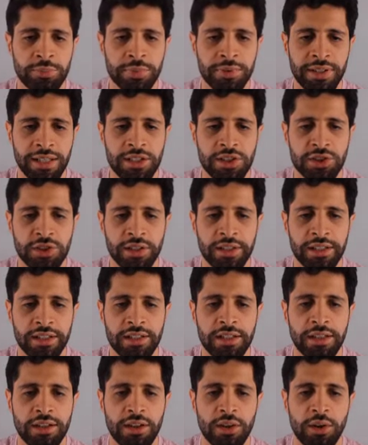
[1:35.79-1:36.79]

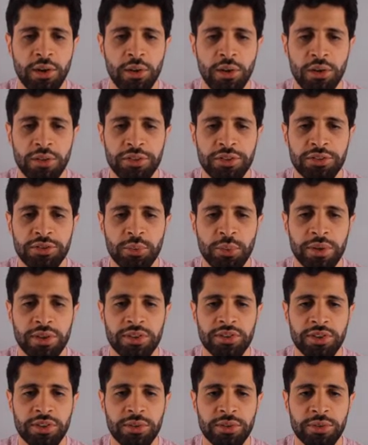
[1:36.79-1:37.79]
potentially all the
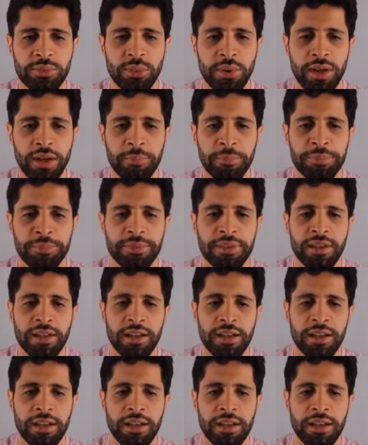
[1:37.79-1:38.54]
squares here as well.